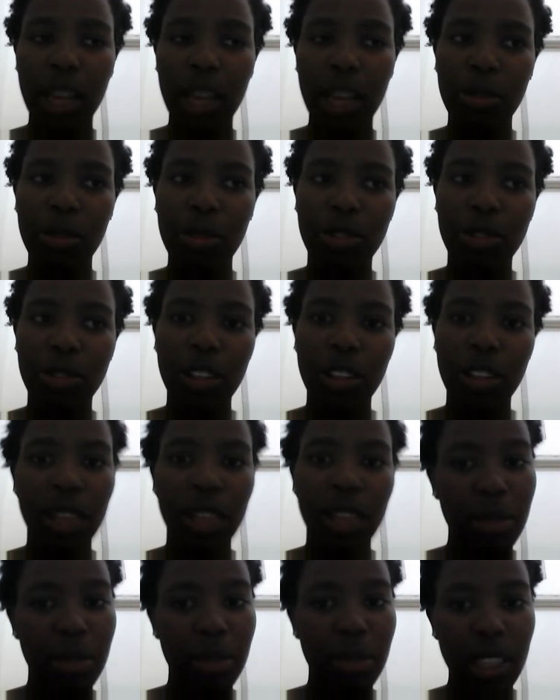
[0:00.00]
was very
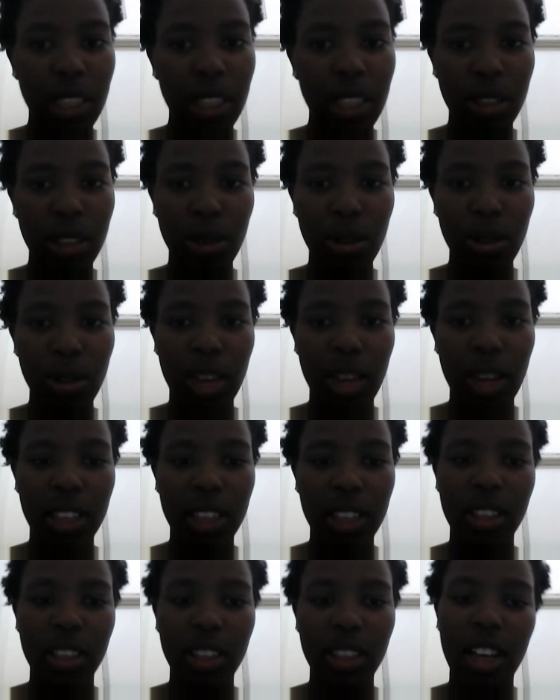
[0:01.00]
limited. So
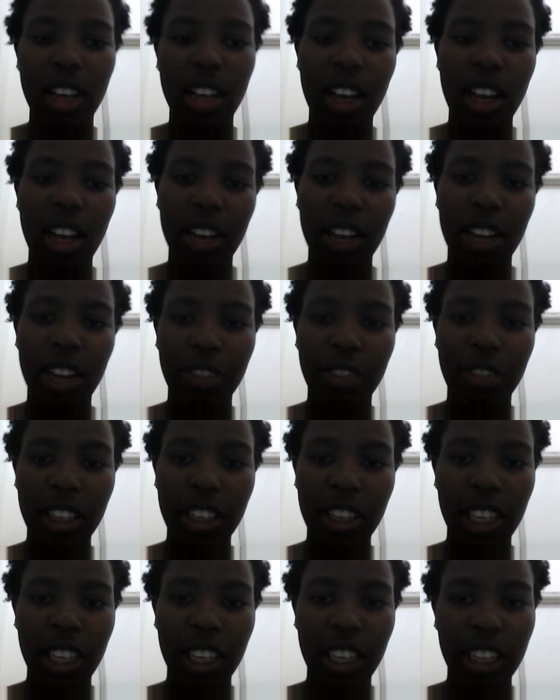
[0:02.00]
I
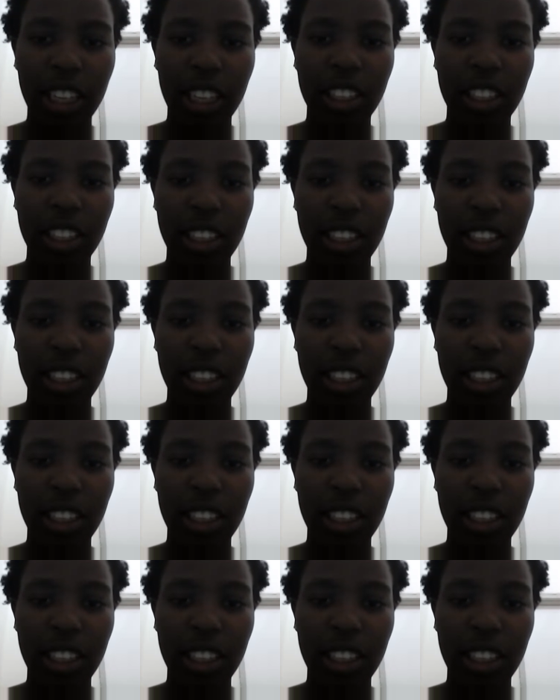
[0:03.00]
felt like I didn't